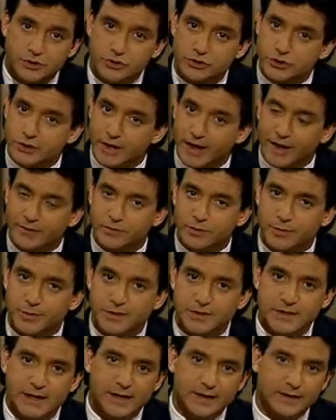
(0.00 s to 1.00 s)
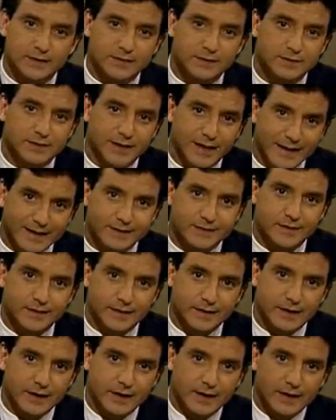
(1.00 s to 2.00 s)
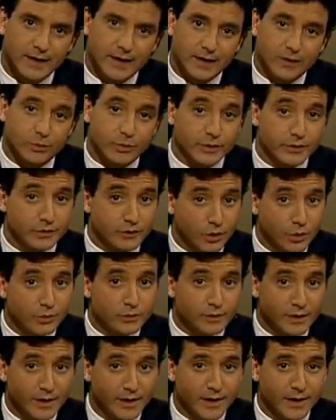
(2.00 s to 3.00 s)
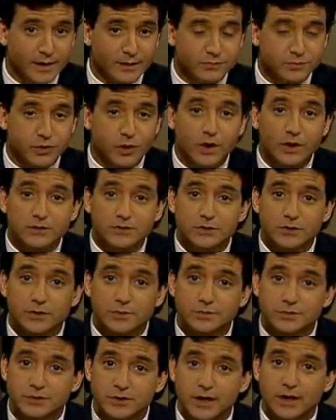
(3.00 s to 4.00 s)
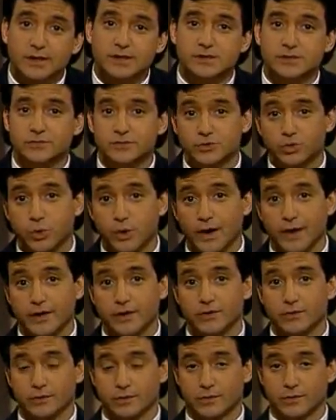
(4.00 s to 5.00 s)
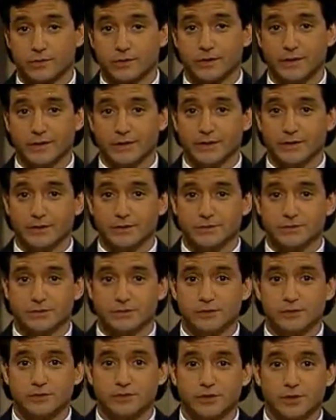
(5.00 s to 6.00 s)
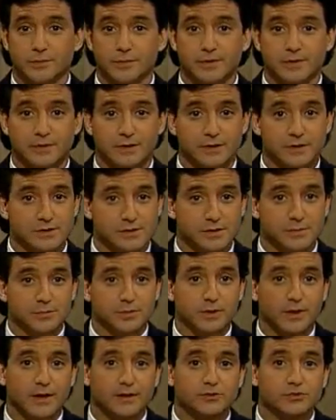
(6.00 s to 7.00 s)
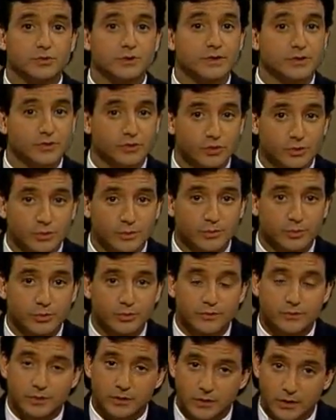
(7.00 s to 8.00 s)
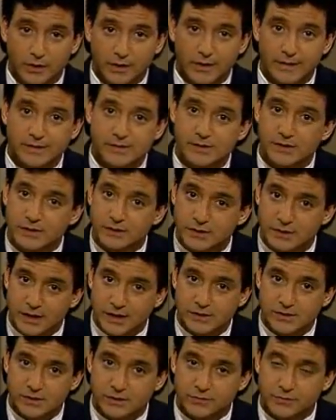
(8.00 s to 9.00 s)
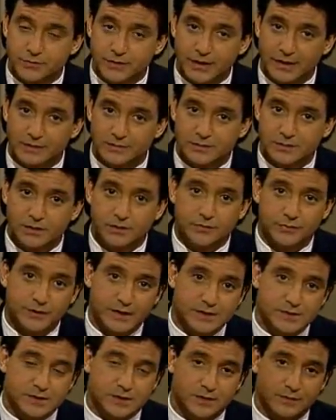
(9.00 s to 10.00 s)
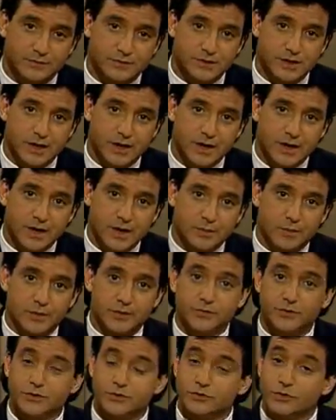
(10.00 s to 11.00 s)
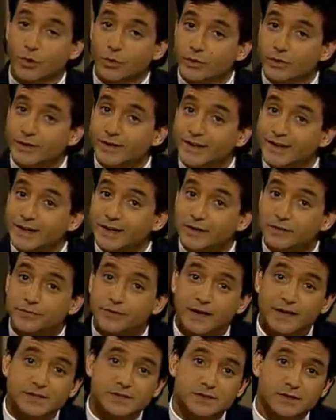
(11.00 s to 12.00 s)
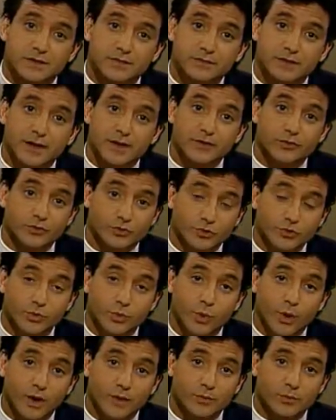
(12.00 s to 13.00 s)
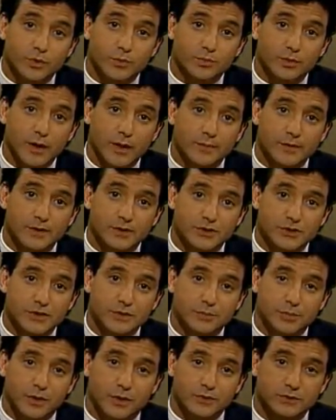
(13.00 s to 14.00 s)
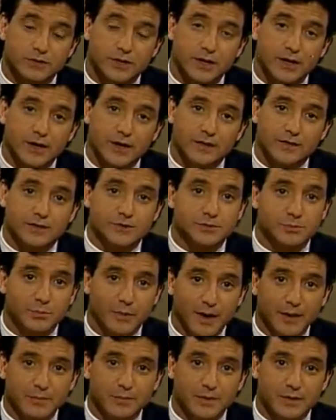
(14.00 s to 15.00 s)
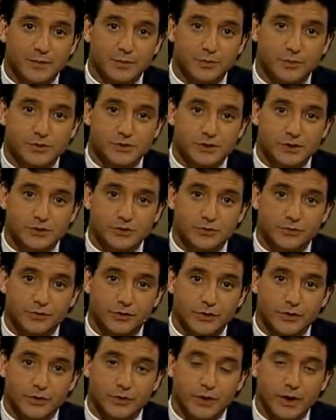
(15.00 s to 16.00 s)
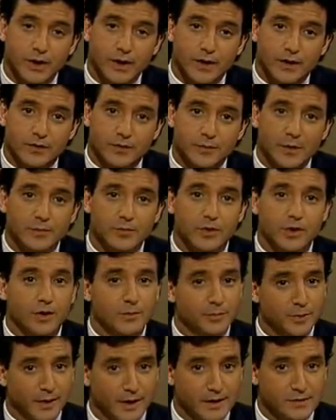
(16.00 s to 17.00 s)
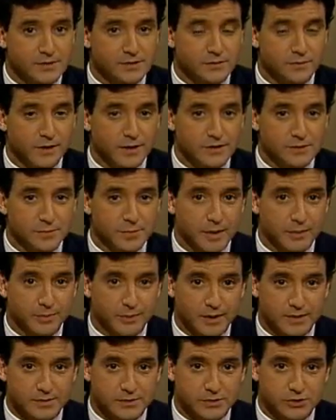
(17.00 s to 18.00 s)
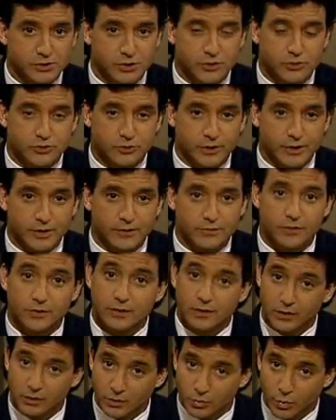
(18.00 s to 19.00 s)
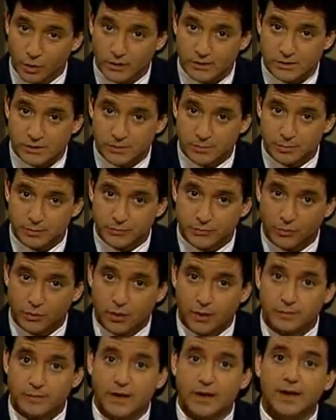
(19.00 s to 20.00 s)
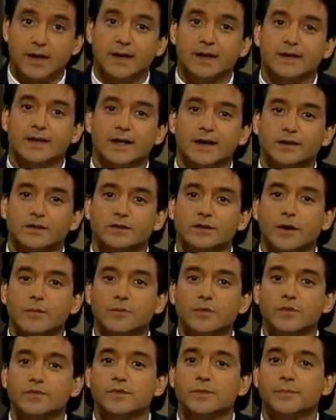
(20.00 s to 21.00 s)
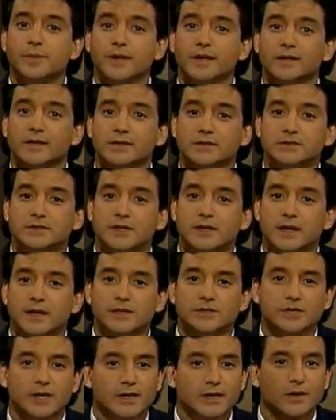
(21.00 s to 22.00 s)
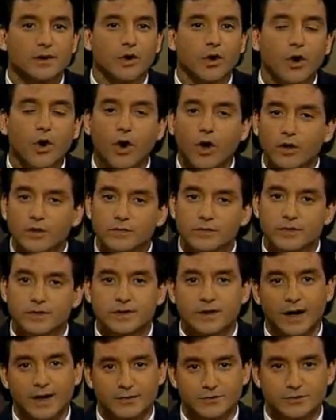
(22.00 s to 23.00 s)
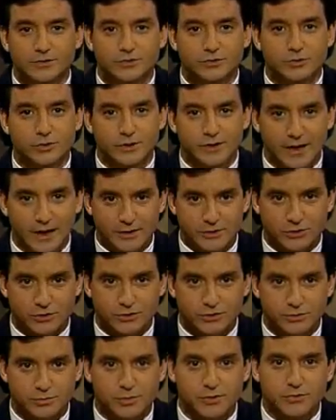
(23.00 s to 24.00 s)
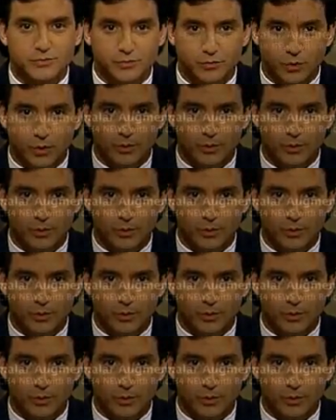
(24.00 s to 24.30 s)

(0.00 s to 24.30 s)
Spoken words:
should ever be taken lightly. We don't yet have long-term studies of 20 or 30 years to determine that these implants really do improve the look and success of facelifts. But if you don't need a facelift and you do want more prominent cheekbones, this might be the procedure for you. Remember our past advice about plastic surgery. If you think you want some performed, get a number of opinions and check on all of the doctor's credentials before